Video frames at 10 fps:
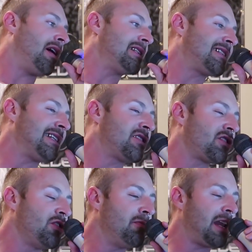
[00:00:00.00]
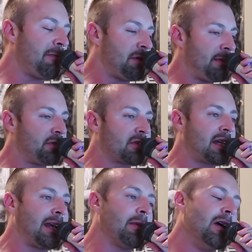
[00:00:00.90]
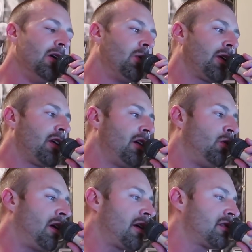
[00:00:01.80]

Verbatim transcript: I see too many people saying, well, you know what?